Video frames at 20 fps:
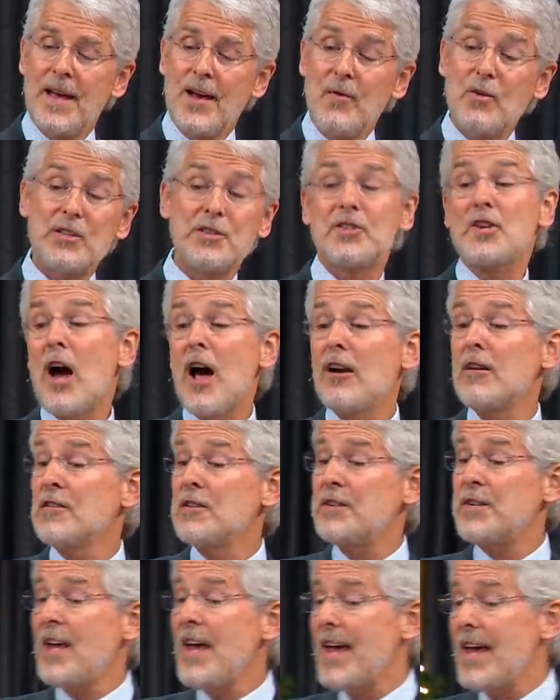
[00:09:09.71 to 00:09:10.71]
what
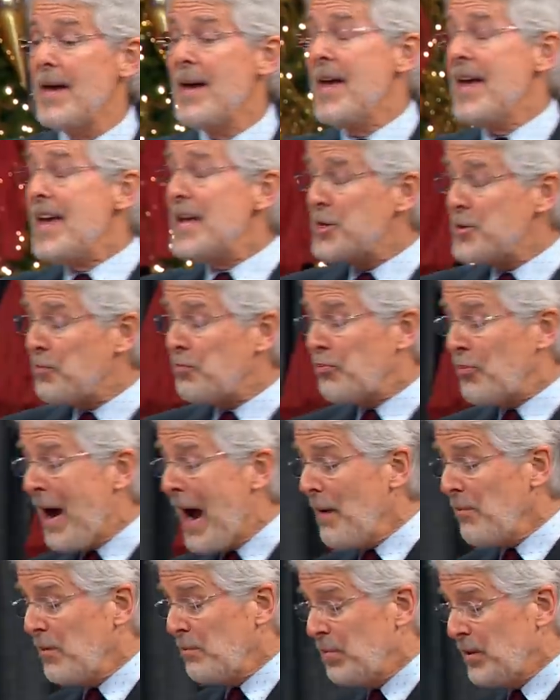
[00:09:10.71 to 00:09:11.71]
scholars say is
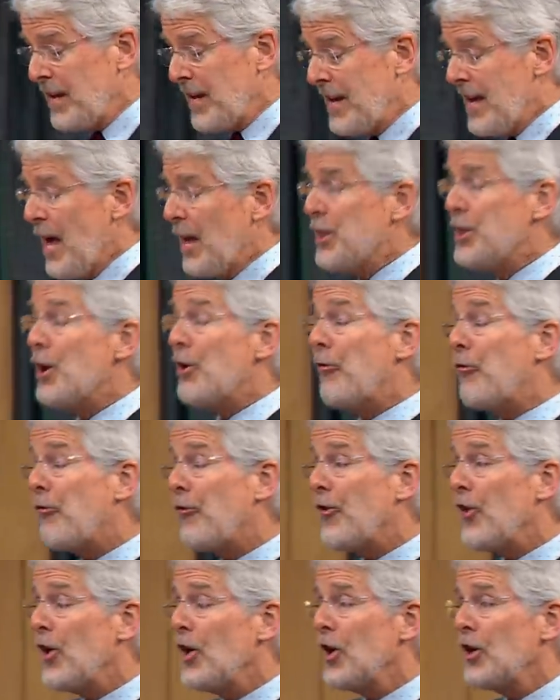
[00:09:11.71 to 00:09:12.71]
probably the
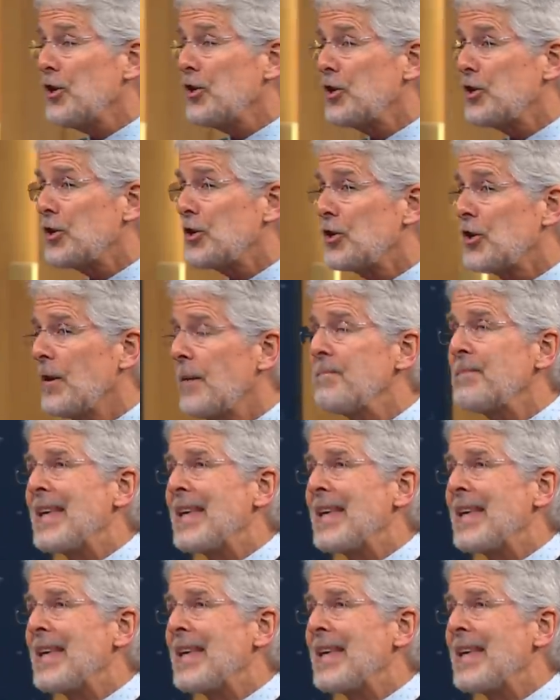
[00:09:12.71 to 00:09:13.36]
first,